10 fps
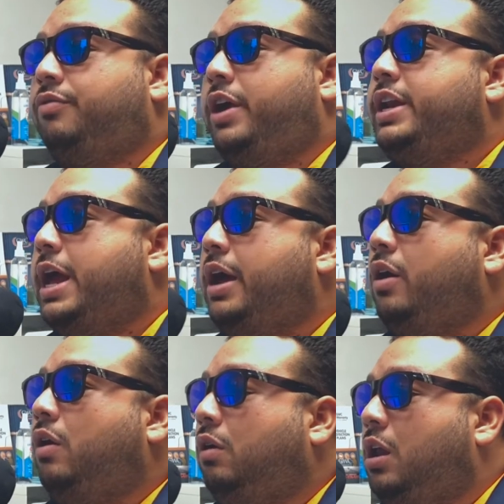Right
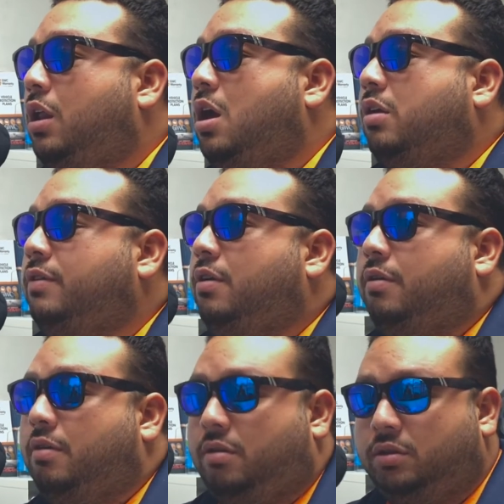now, a lot of
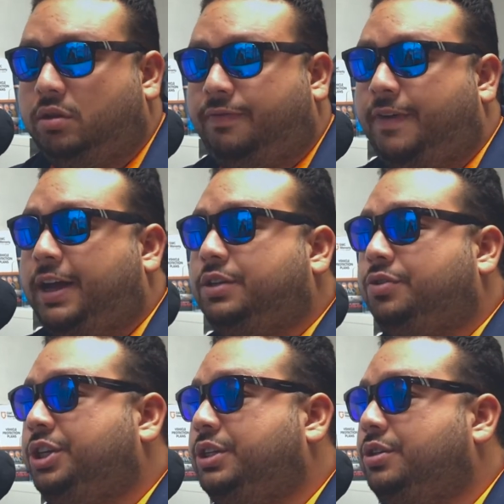the
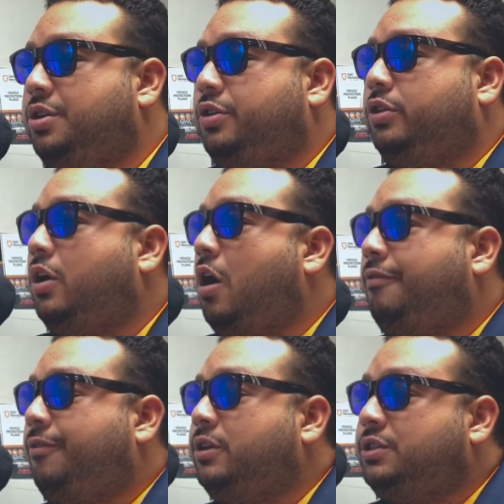factories, they're
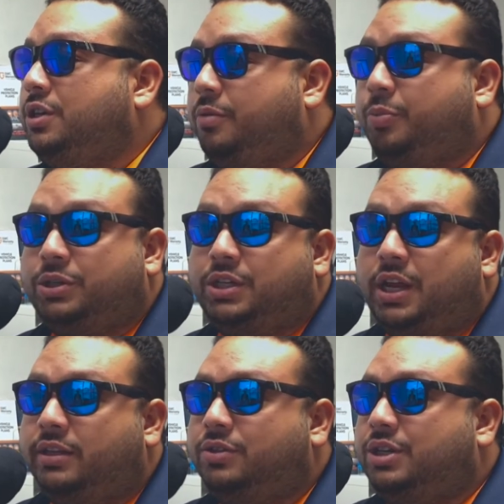offering 0%
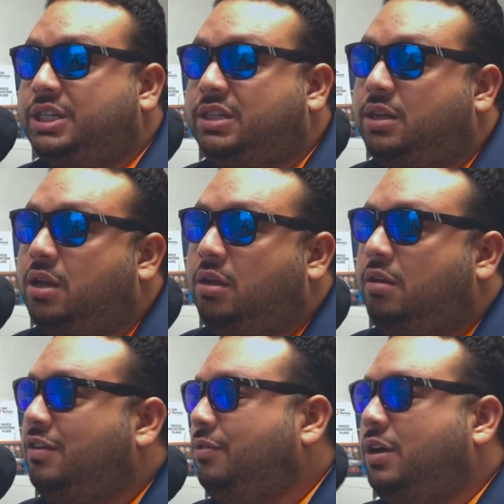interest
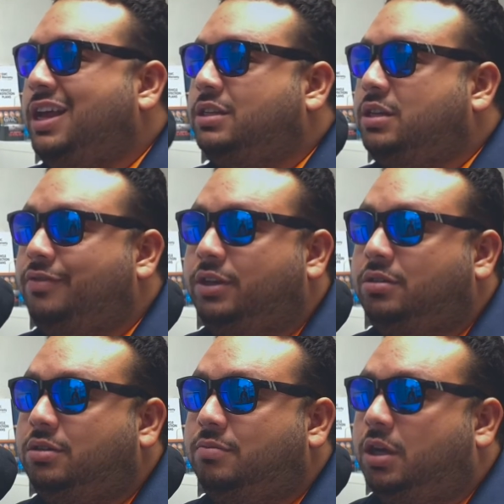for like
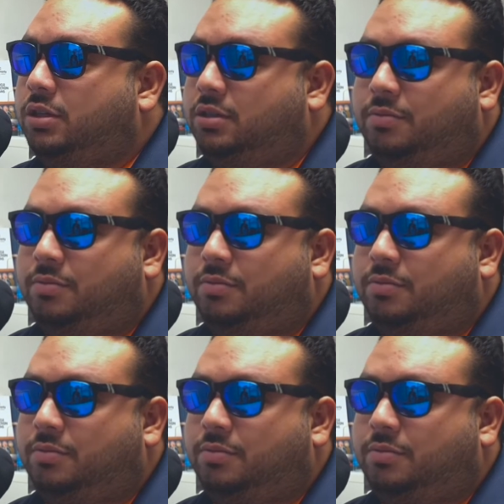72 months.